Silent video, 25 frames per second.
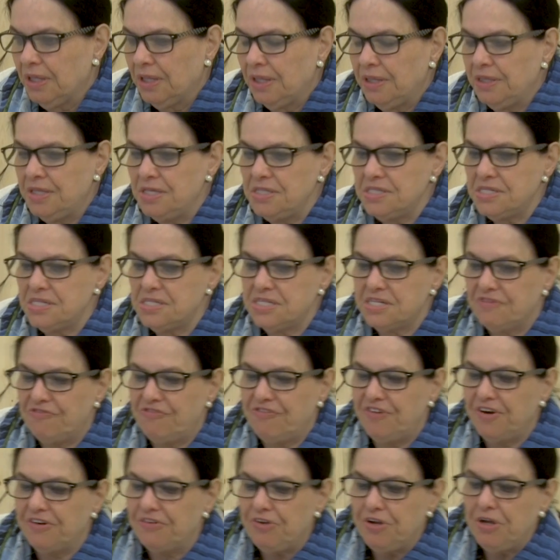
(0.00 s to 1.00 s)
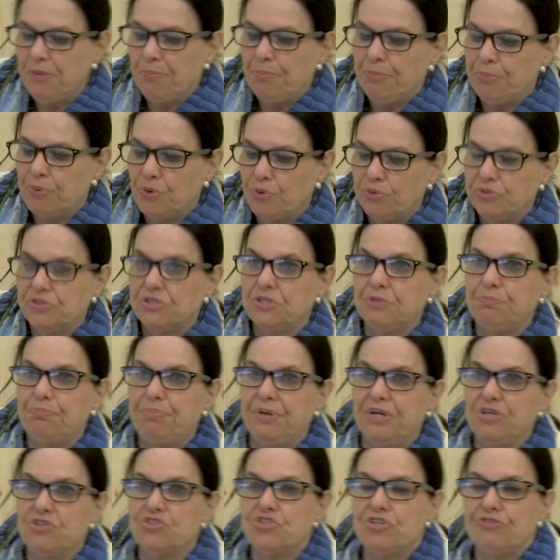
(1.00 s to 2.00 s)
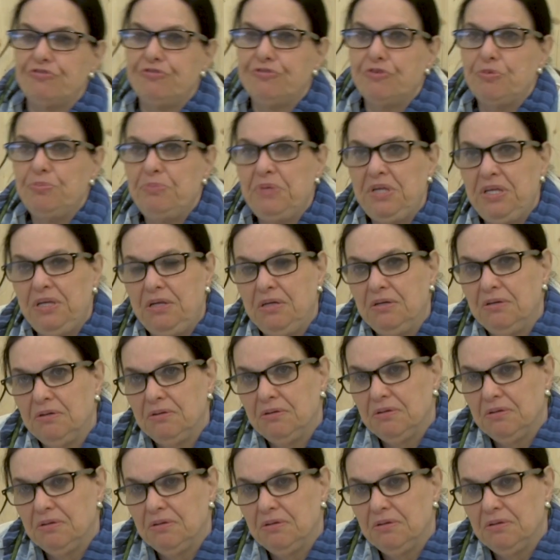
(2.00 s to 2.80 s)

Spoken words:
This is a very important picture for me